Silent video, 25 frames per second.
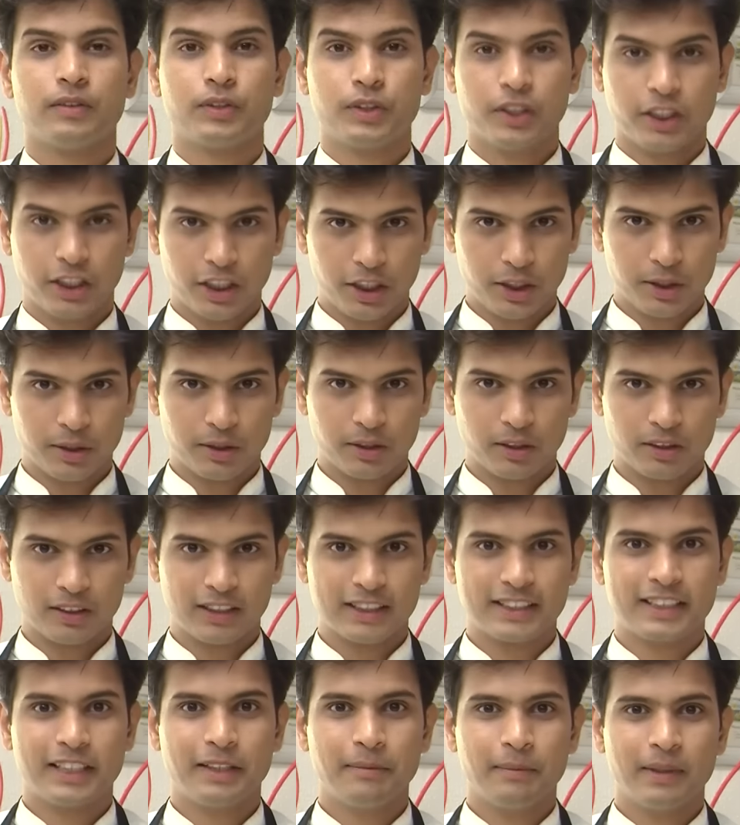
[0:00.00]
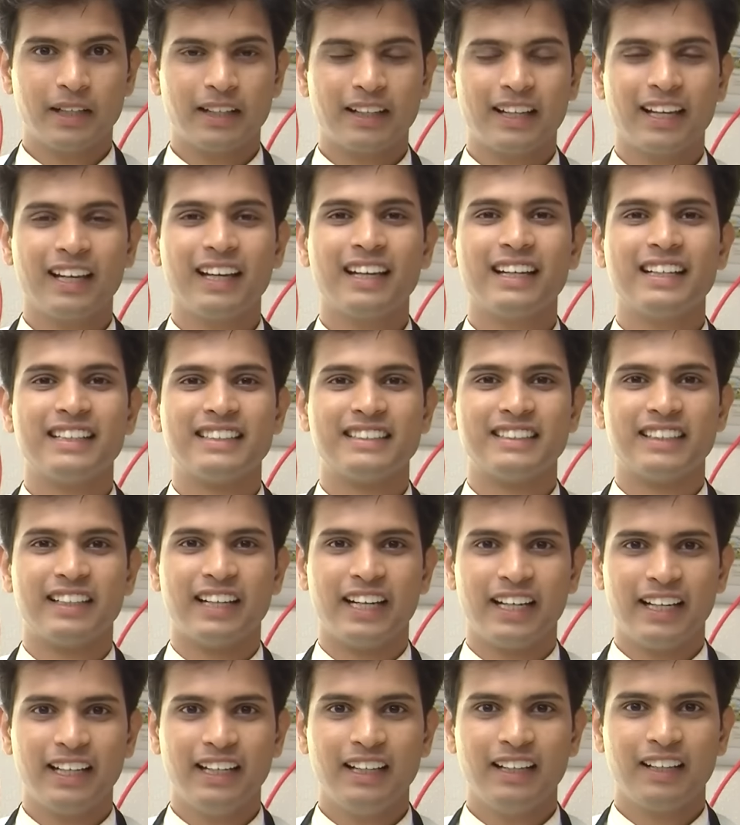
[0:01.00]
So here you go, the zebra cake is
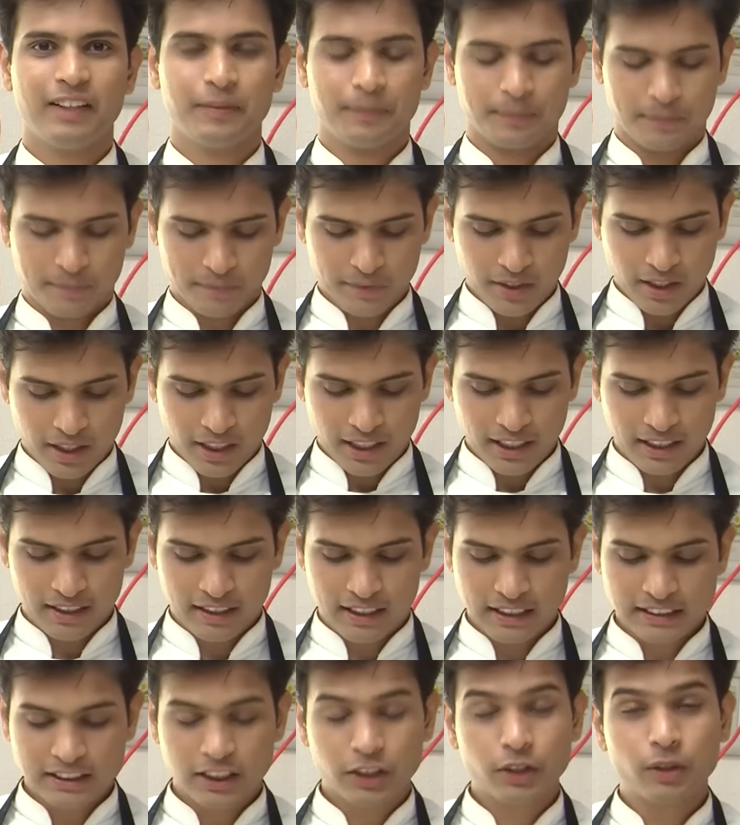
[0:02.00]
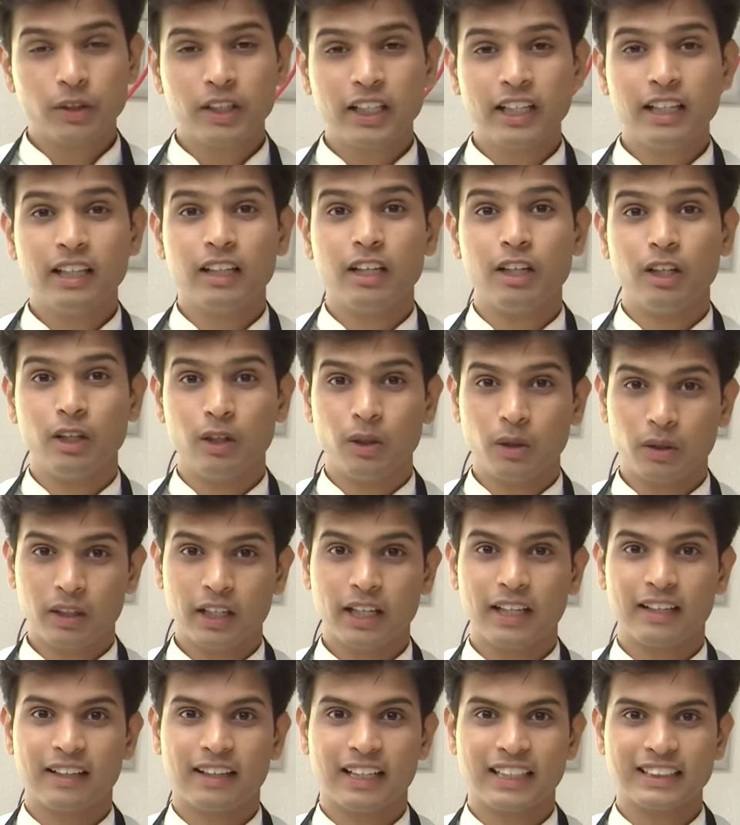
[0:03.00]
ready. It doesn't only look
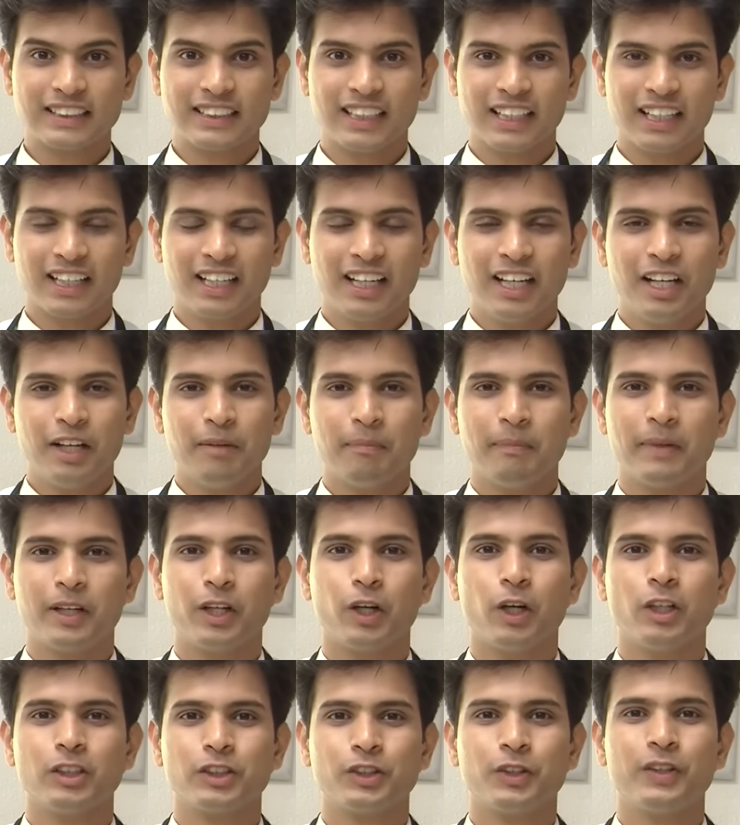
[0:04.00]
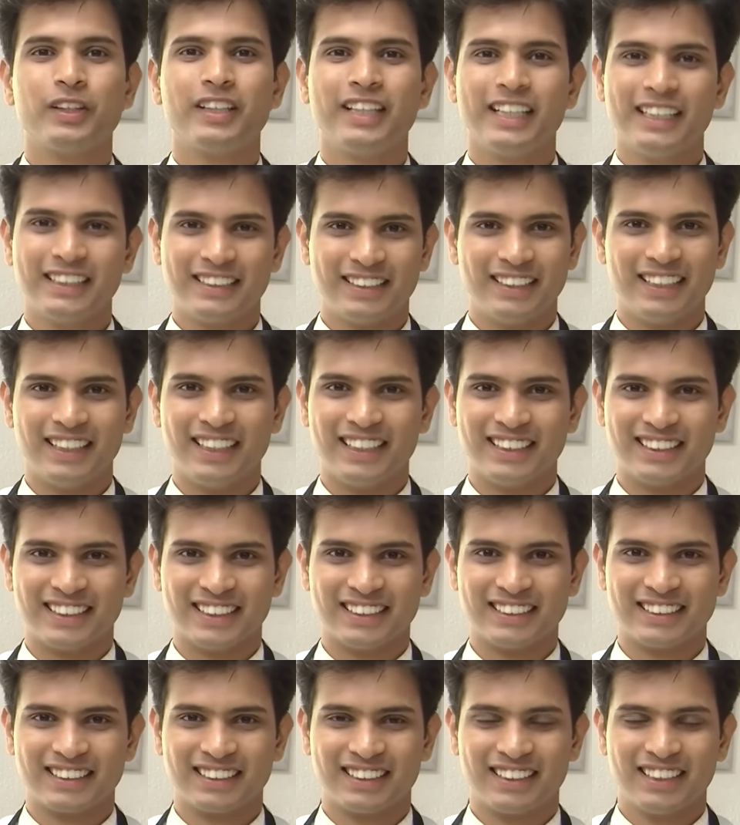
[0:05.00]
interesting, but also tastes
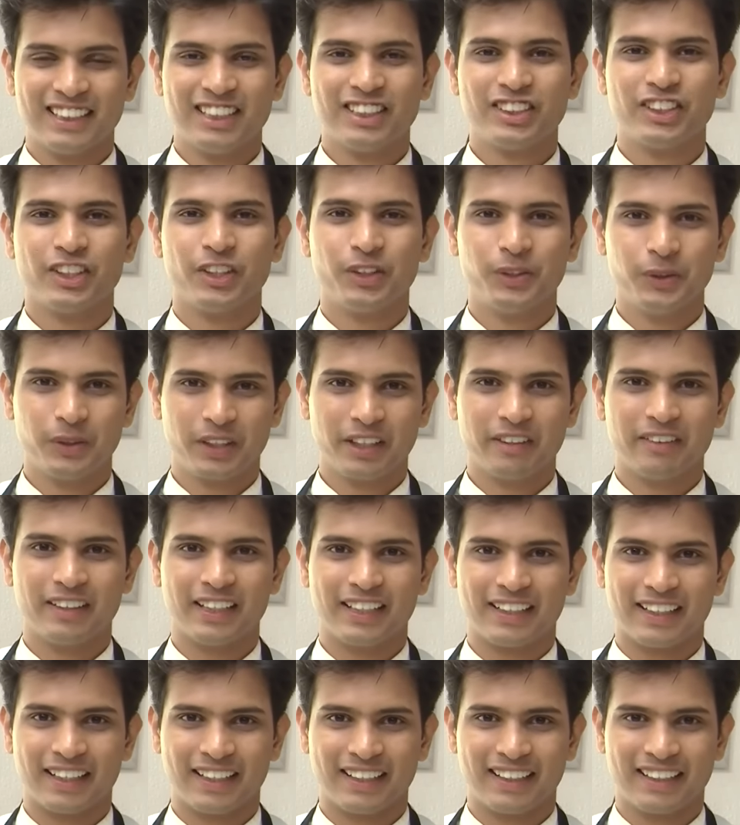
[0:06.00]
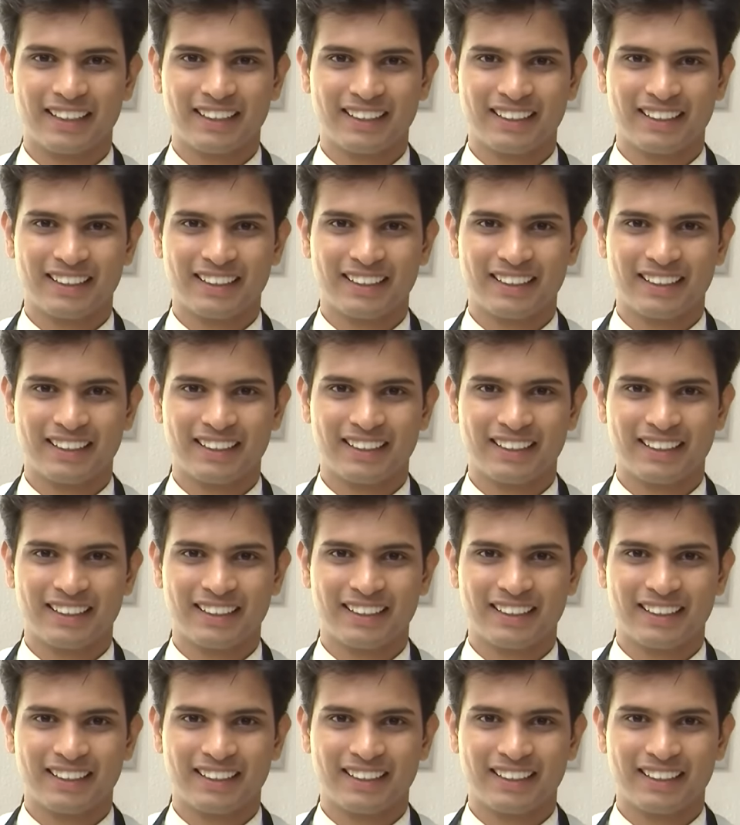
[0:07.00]
delicious. So do give it a try.